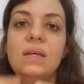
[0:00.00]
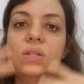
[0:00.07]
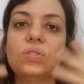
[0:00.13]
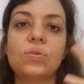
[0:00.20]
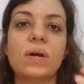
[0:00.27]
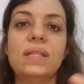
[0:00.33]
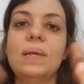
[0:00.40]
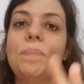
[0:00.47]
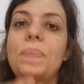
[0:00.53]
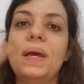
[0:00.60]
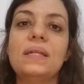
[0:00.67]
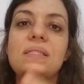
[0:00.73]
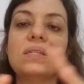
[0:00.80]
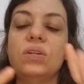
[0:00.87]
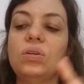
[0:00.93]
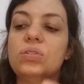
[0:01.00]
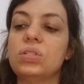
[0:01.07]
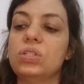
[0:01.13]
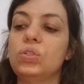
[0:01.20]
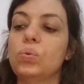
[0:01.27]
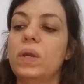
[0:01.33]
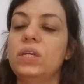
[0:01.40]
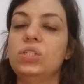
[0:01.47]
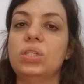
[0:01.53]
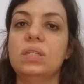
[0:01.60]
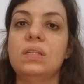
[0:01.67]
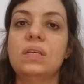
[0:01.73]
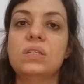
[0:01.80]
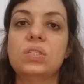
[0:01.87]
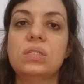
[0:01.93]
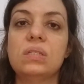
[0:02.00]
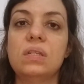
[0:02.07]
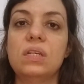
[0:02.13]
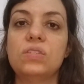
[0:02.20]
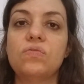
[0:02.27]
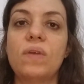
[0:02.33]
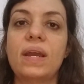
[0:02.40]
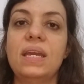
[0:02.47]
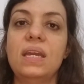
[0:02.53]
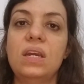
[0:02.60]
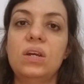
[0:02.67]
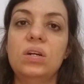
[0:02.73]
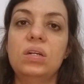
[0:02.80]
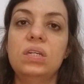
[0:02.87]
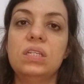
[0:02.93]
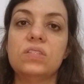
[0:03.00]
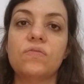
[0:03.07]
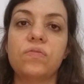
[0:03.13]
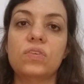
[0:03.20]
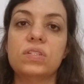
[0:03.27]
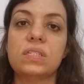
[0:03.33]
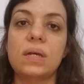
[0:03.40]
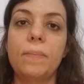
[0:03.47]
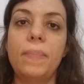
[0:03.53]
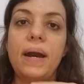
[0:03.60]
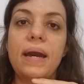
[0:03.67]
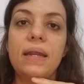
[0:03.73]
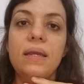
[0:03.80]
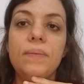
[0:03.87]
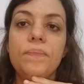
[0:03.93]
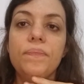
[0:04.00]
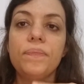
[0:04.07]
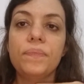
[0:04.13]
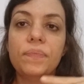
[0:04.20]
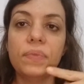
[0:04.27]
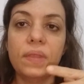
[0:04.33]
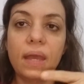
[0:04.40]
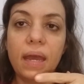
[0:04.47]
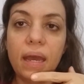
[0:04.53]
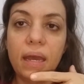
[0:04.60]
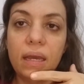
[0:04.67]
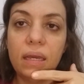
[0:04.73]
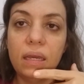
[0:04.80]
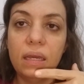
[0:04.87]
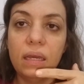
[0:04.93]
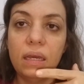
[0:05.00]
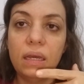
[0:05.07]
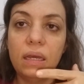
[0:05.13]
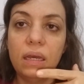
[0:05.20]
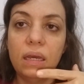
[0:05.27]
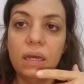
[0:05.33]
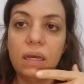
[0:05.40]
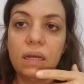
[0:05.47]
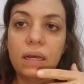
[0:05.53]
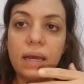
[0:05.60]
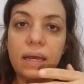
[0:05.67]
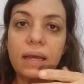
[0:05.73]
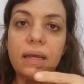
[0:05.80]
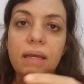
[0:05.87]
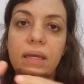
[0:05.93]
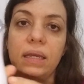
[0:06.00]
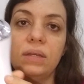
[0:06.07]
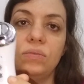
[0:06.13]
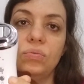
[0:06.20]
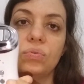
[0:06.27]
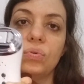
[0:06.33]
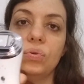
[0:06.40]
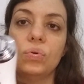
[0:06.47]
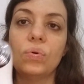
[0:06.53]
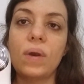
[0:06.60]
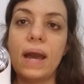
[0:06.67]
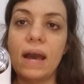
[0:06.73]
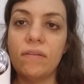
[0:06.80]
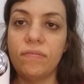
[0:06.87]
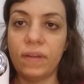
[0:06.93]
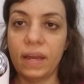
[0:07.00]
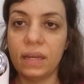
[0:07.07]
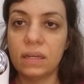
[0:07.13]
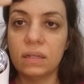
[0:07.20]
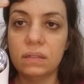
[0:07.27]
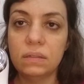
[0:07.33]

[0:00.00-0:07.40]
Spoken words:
So it depends on your situation. This right here is for somebody that you could have like